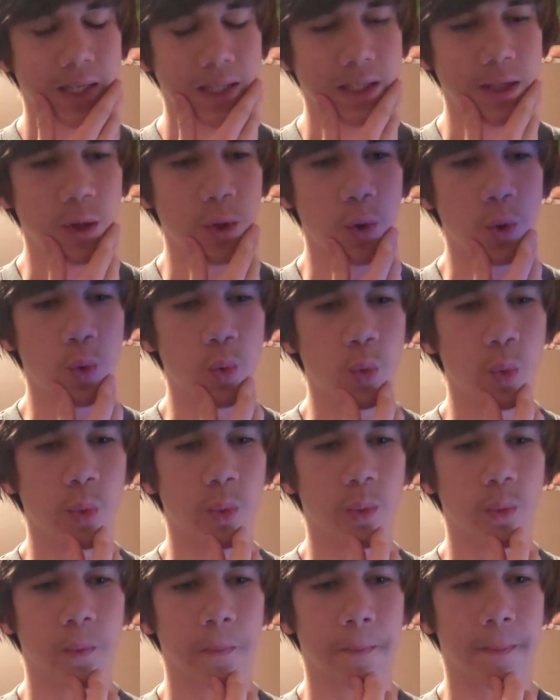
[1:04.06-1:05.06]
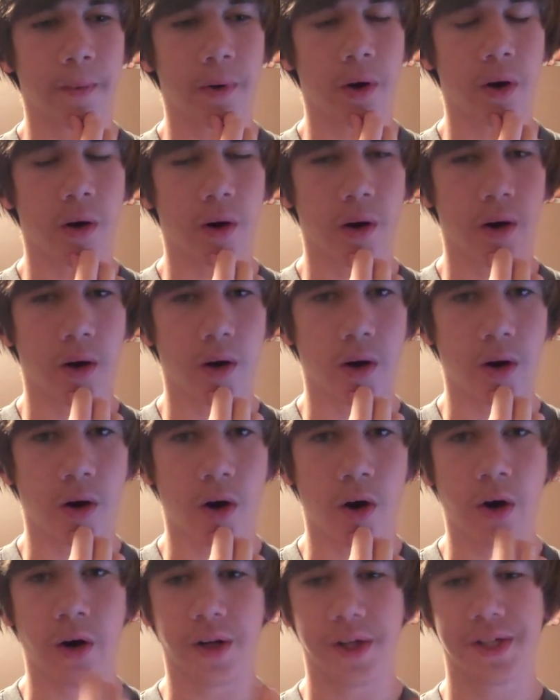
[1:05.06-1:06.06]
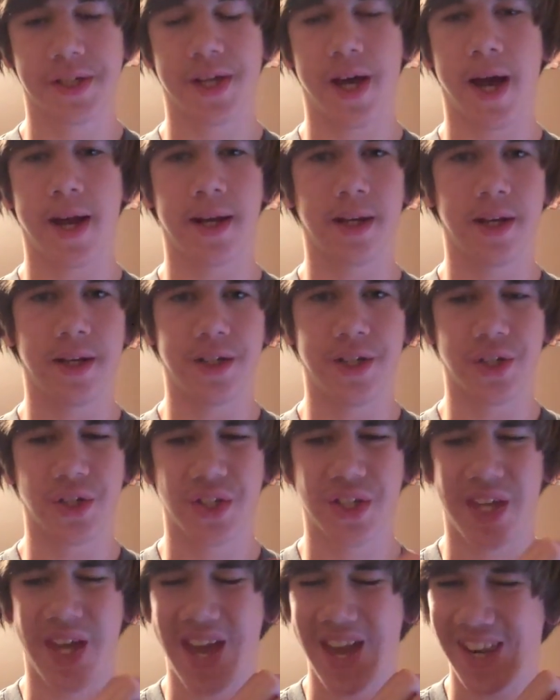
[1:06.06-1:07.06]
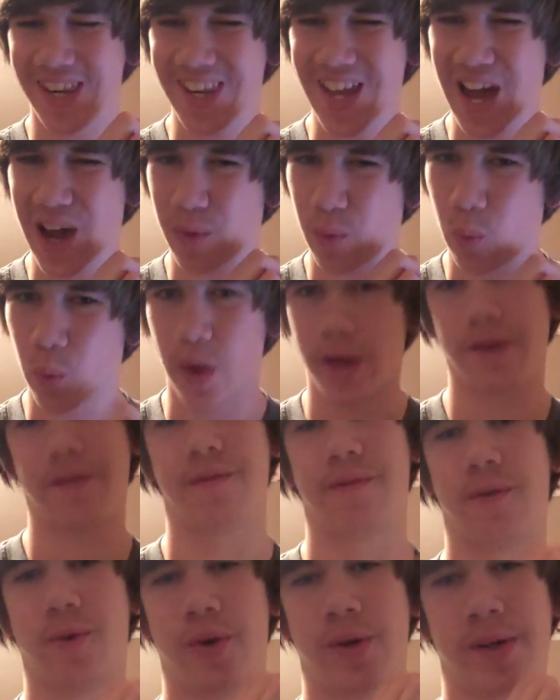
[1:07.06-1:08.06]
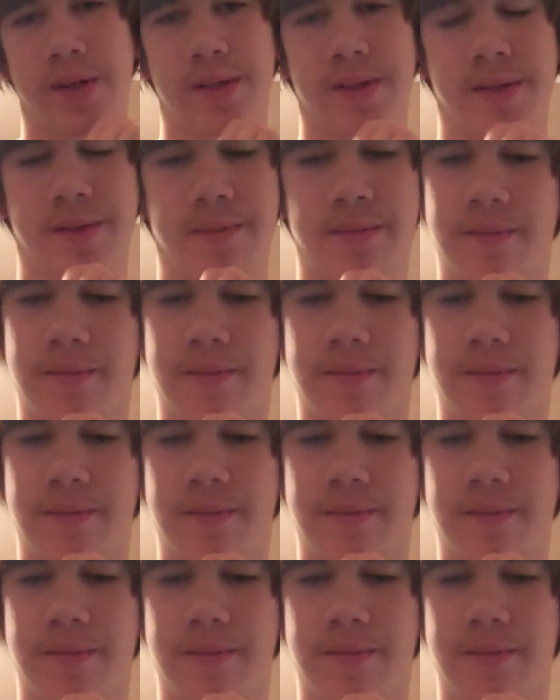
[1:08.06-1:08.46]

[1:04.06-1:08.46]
you are excited and just cannot wait for it.